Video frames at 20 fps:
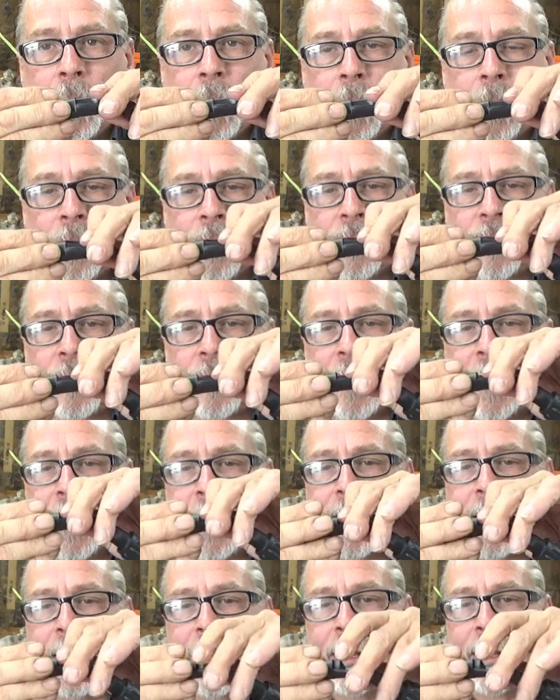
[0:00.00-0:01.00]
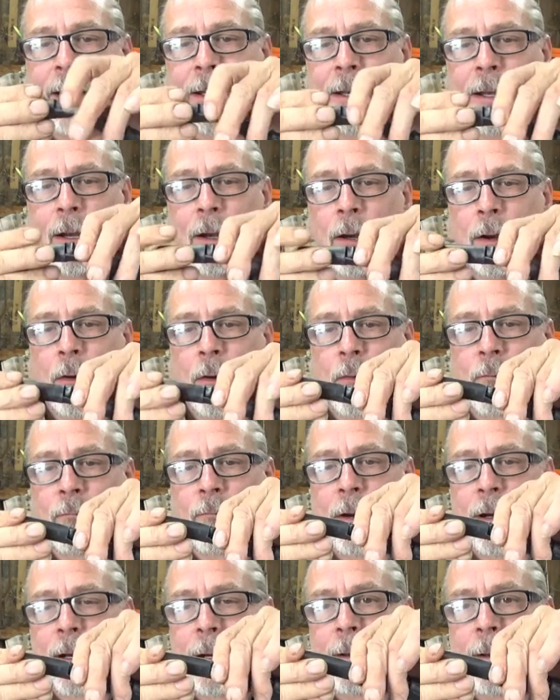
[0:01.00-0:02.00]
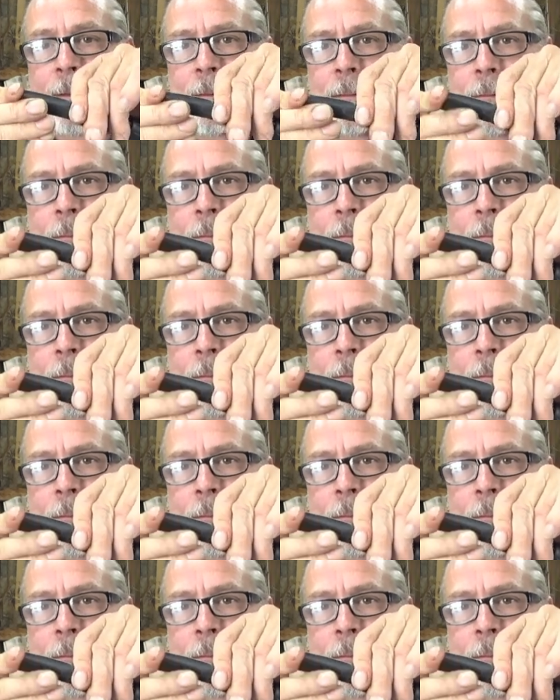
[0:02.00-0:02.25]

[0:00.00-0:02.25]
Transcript: You're going to slide that in there over it.